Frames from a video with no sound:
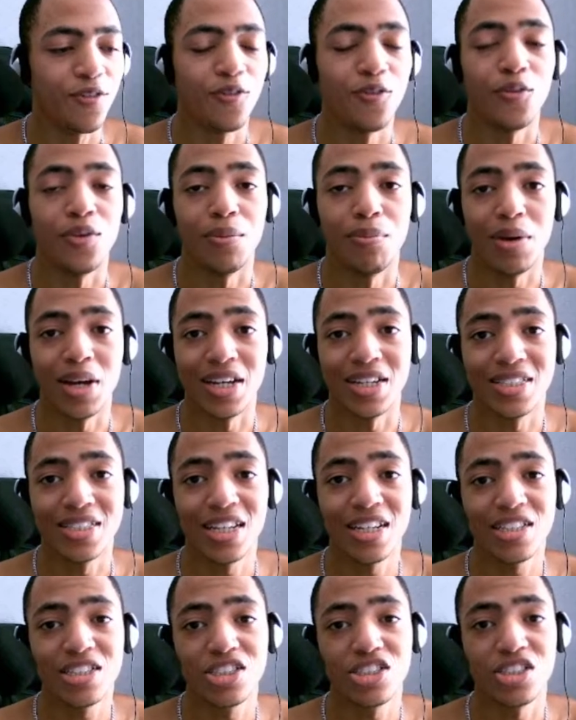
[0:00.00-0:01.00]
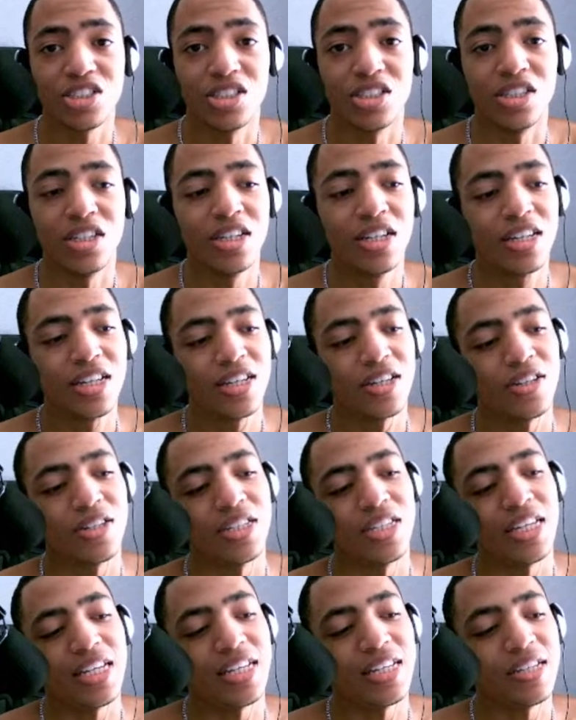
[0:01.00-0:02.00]
we pay attention,
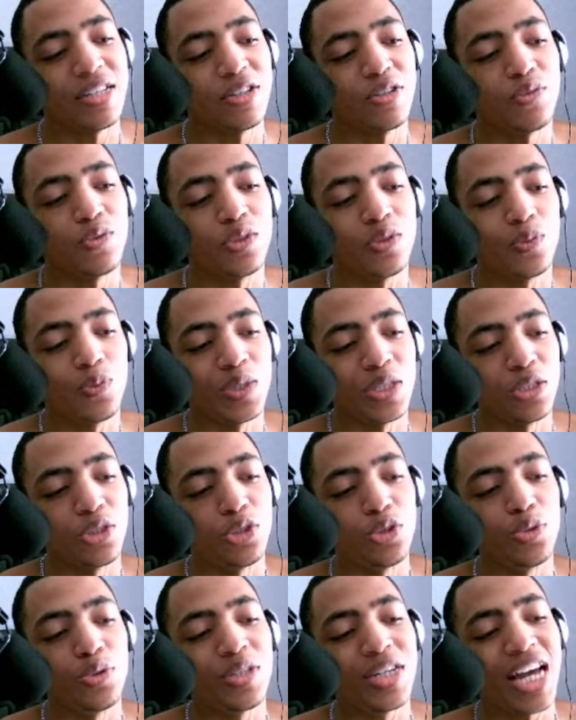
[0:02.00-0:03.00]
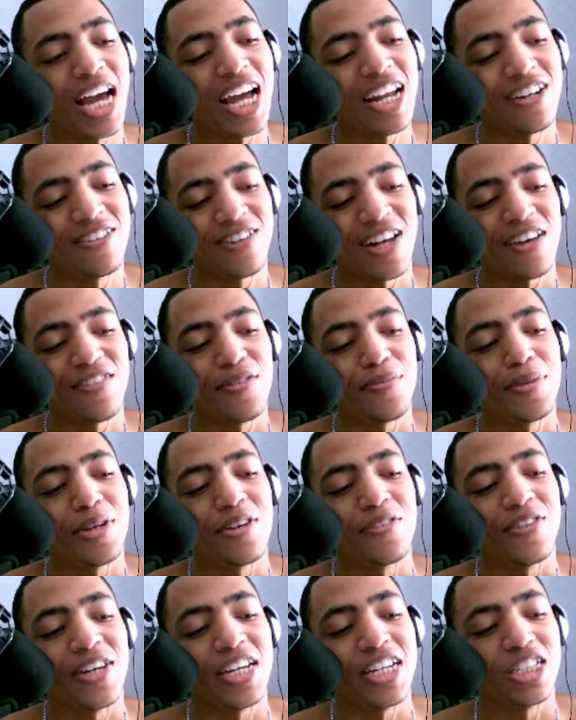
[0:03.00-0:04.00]
we do kind of have a bit of
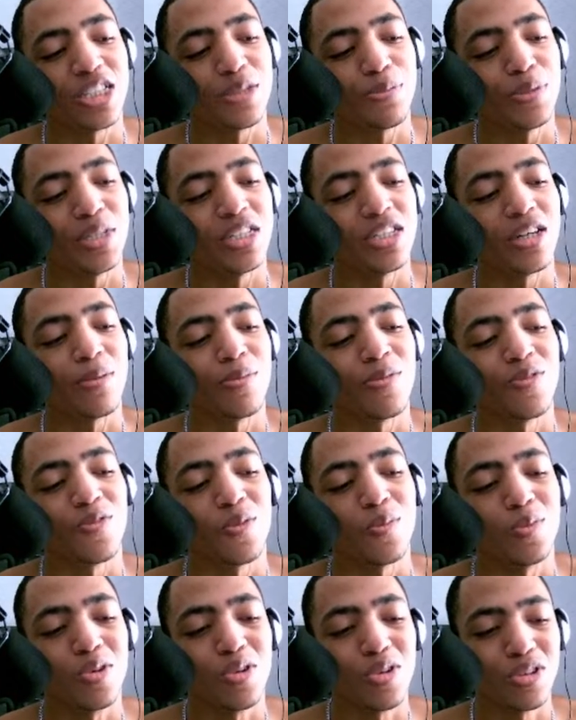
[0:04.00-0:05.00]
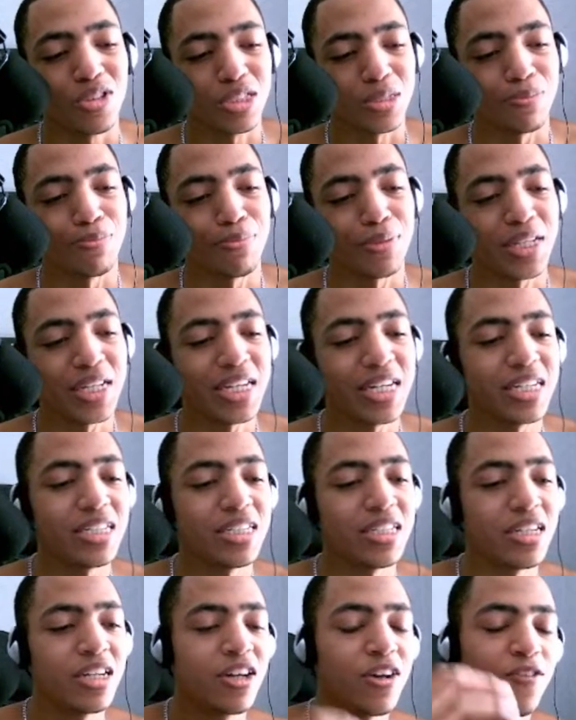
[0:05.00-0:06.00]
HP coming from Doran's Blade,
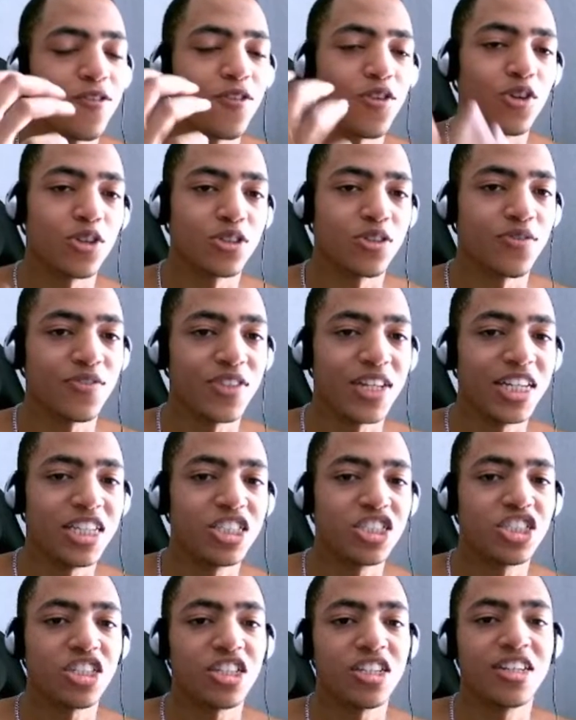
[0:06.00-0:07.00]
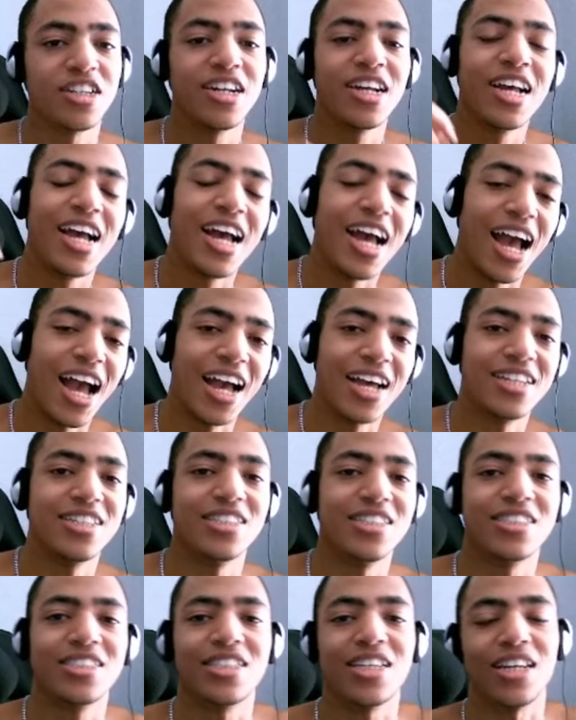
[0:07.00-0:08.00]
Force of Nature, and the
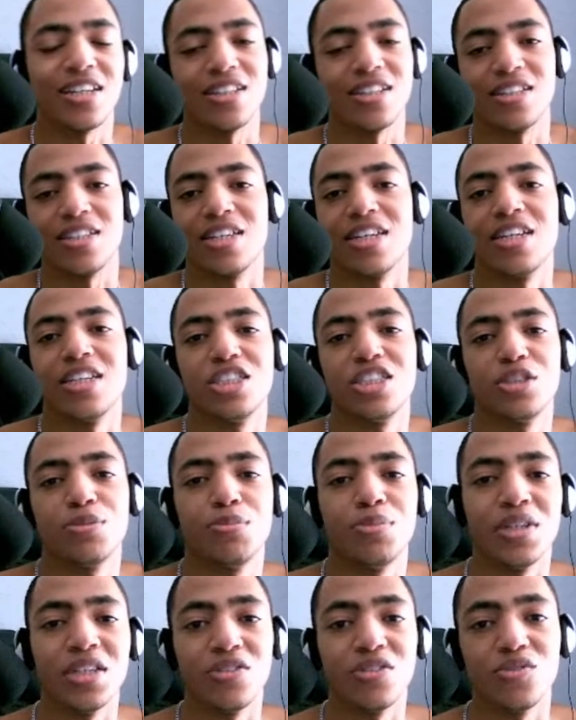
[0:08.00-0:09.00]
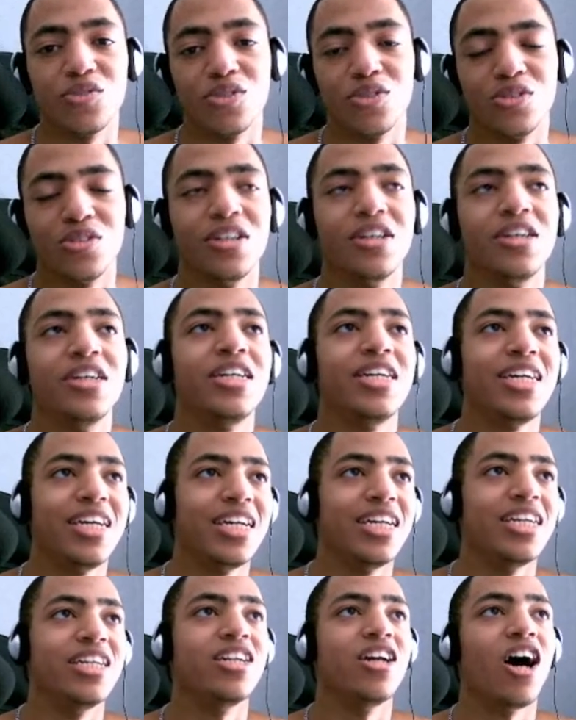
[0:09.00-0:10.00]
scaling HP rune
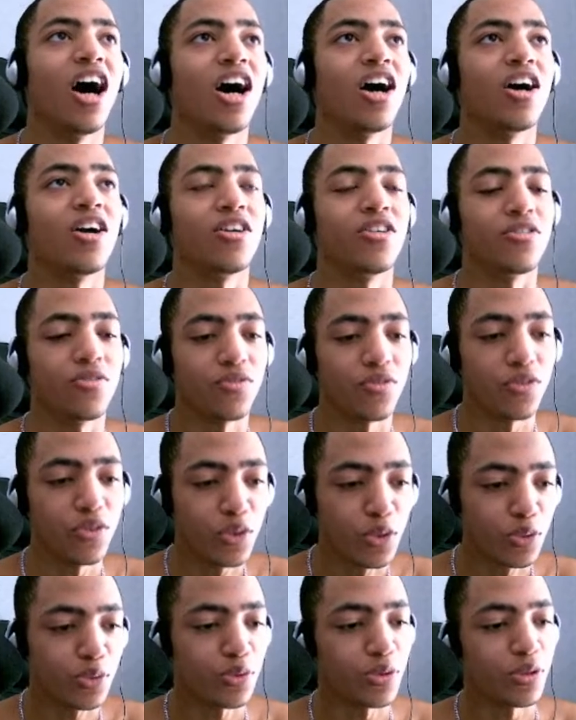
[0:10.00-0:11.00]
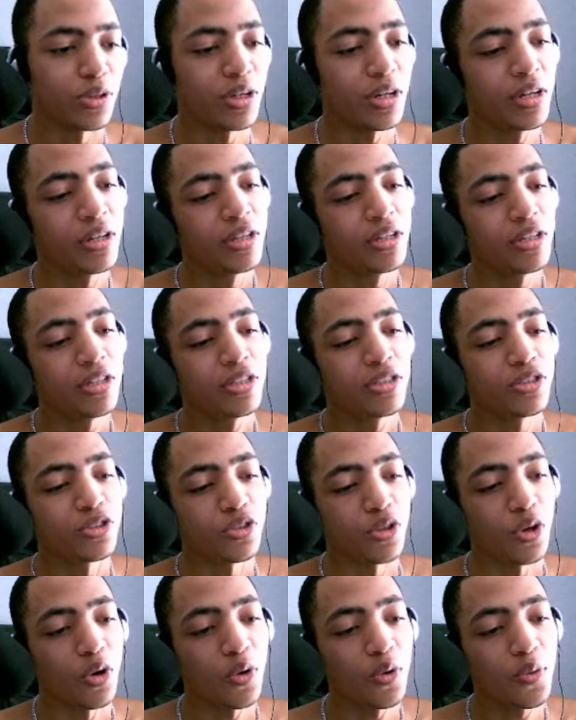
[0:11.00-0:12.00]
in our rune.
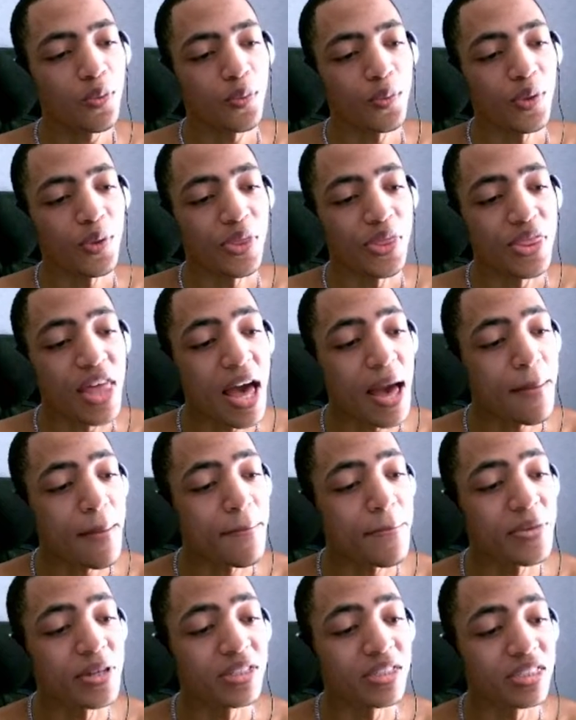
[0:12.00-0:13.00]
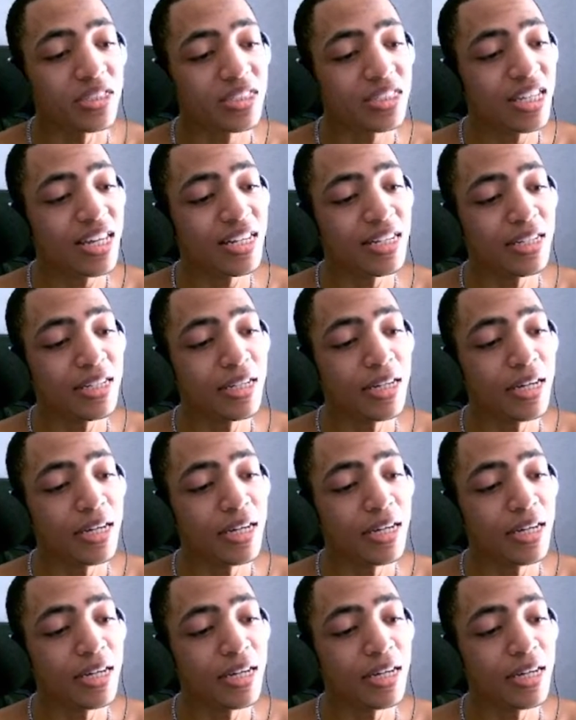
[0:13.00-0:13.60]
So, with that being said,